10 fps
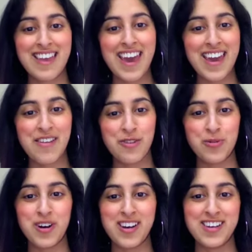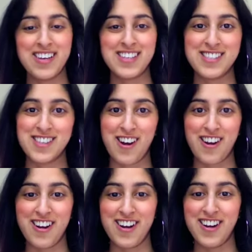Hey everyone, it's
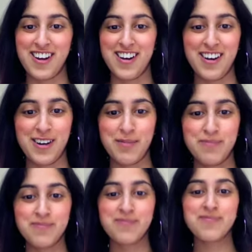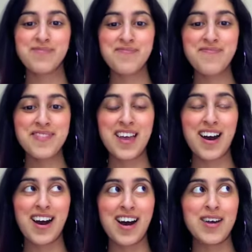Sara.
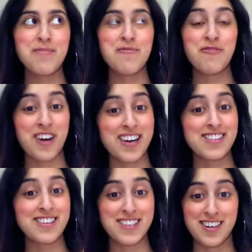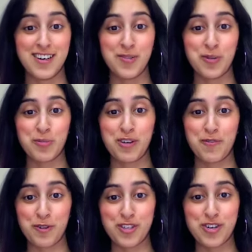I'm finally done with my
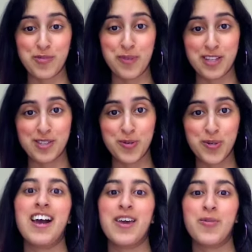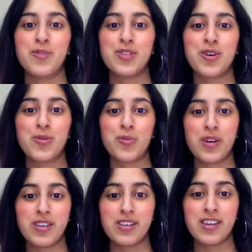first year of med school. It was a
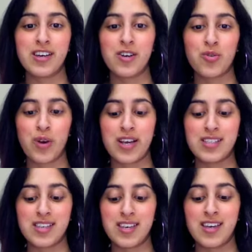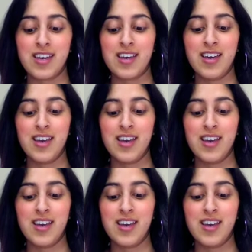really crazy,